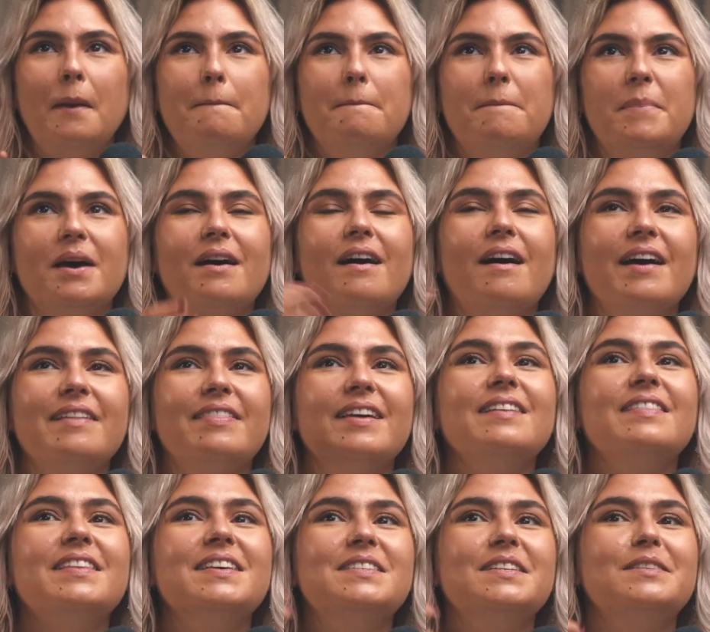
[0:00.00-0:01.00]
But I
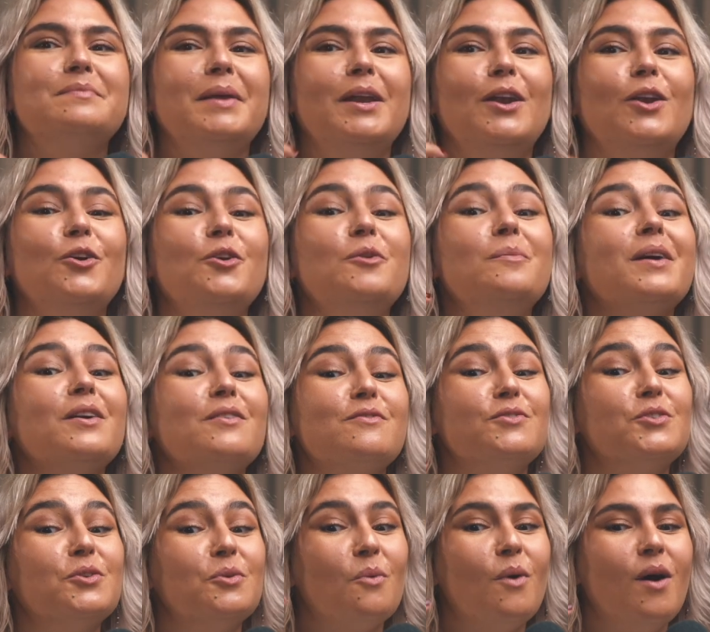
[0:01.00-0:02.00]
think this has been looming
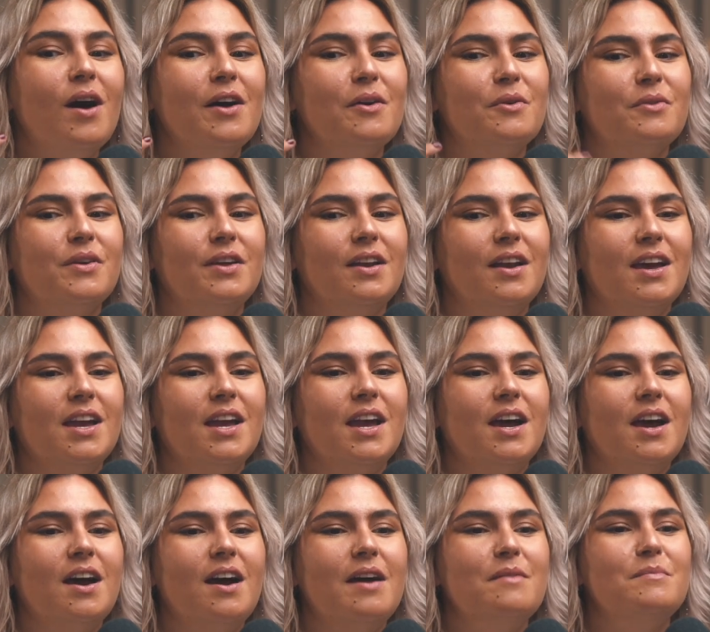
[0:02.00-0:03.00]
for a while that like
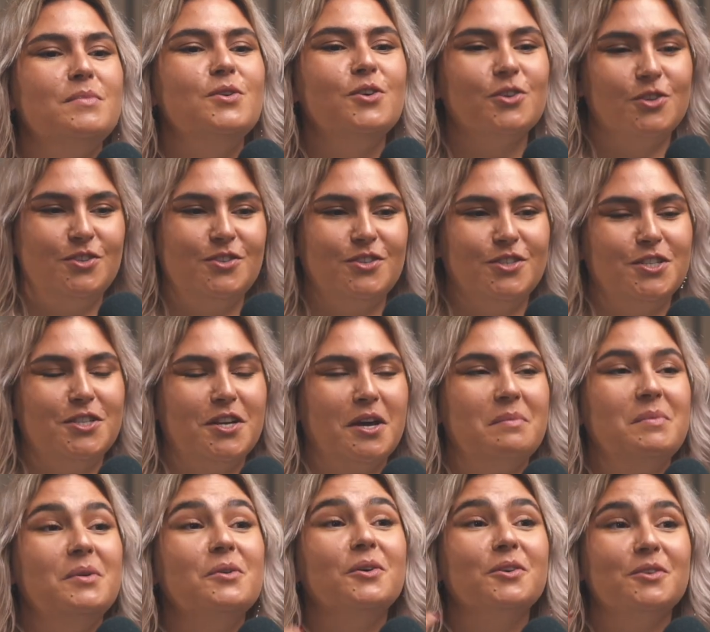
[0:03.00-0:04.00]
I'm not
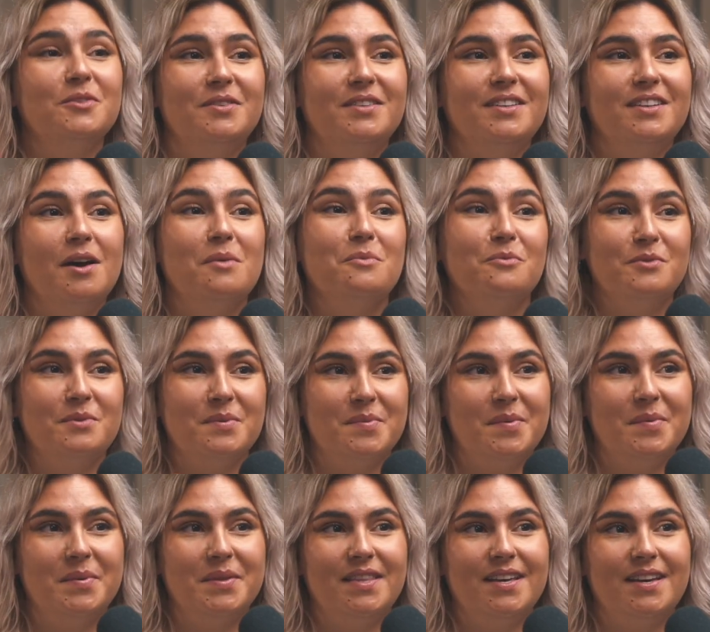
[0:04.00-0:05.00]

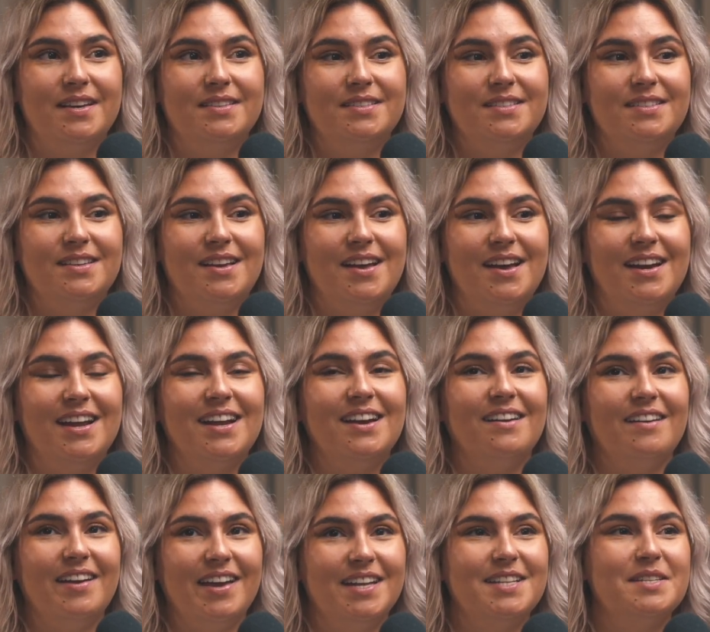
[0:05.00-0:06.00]
comfortable with this and I'd
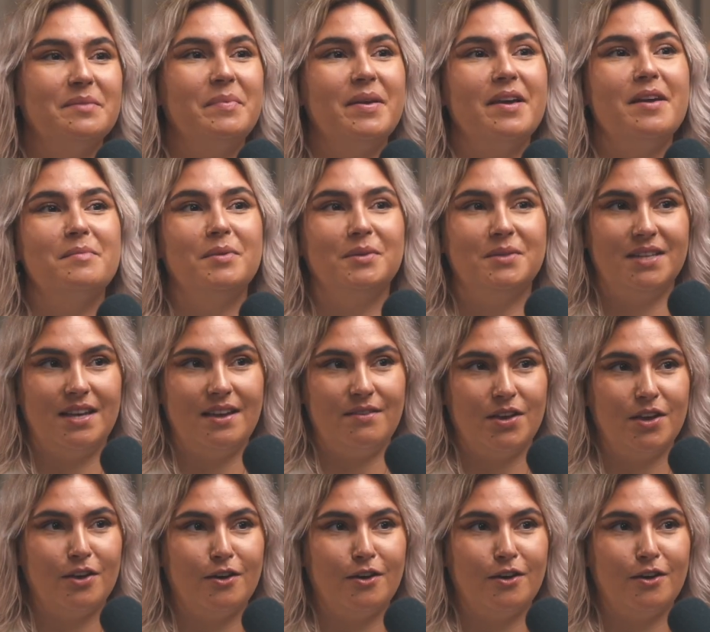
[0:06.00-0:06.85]
like to be able to give it a